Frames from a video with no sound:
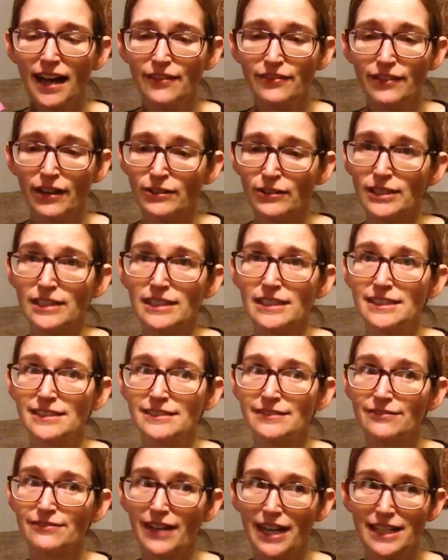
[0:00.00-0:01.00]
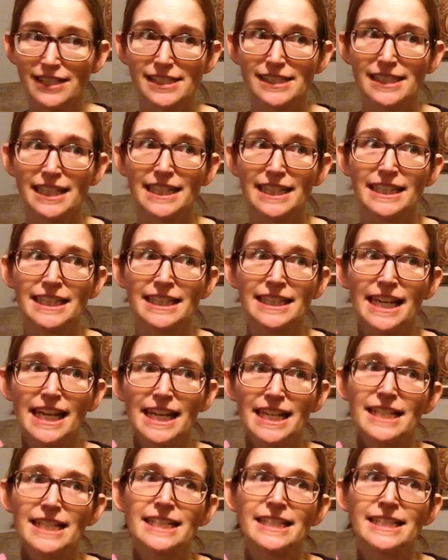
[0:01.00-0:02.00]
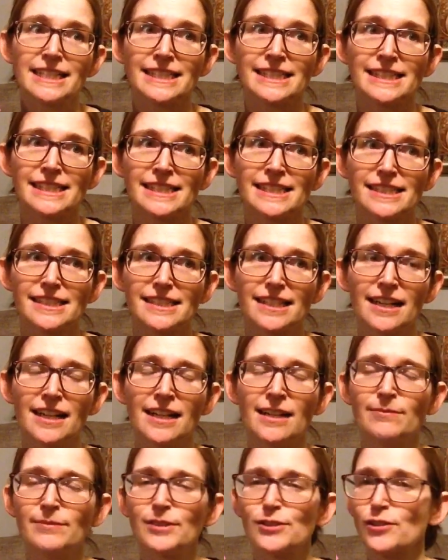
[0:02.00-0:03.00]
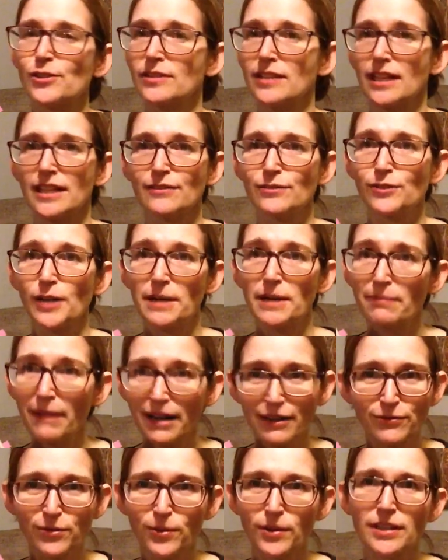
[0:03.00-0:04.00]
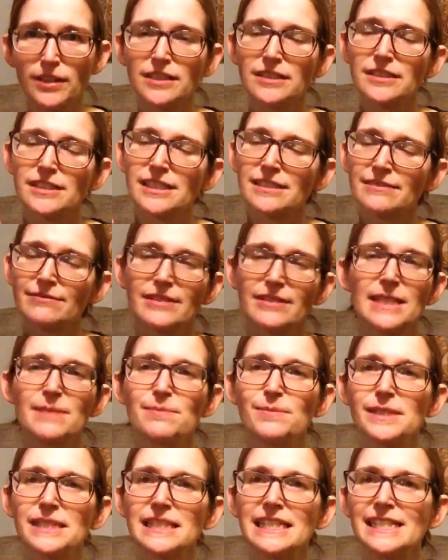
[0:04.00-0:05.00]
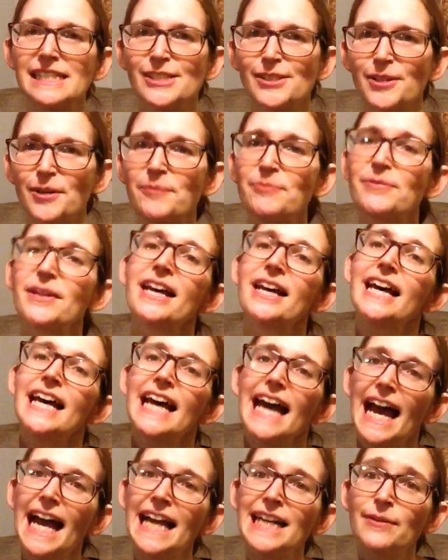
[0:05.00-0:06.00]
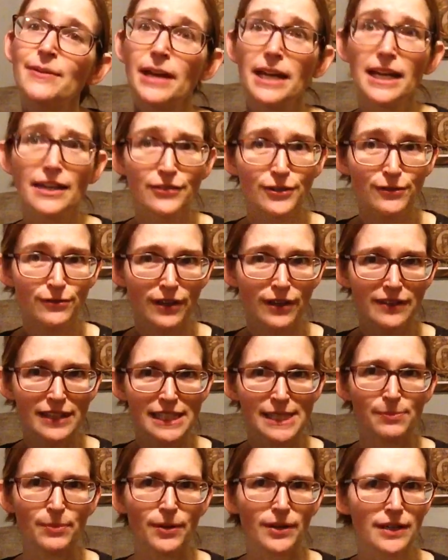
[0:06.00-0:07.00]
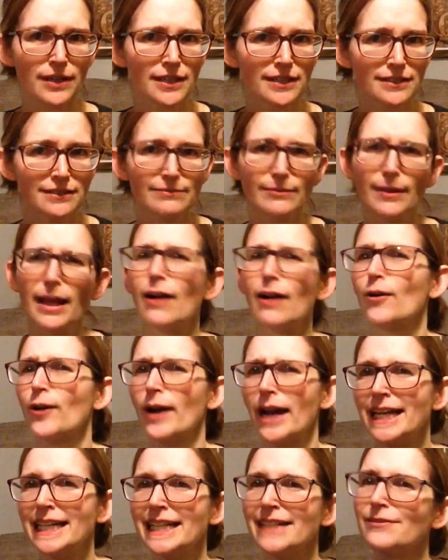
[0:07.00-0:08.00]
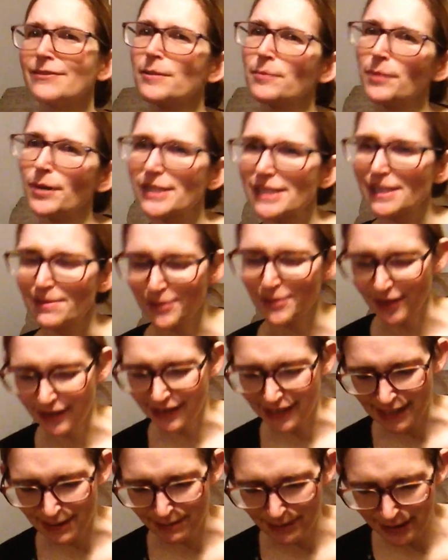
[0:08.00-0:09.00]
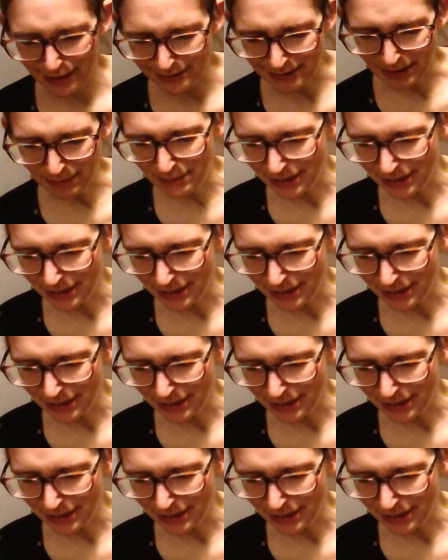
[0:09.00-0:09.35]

found it fascinating, and there's a lot of great metaphors and themes in it. So anyway, if you've read this book or any of the books I'm talking about, let